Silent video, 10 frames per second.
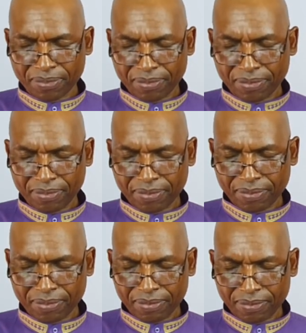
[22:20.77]

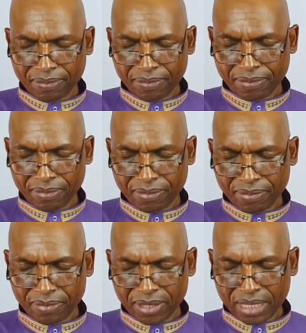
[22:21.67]

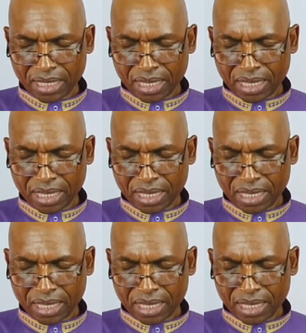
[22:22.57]
No one is speaking in this clip.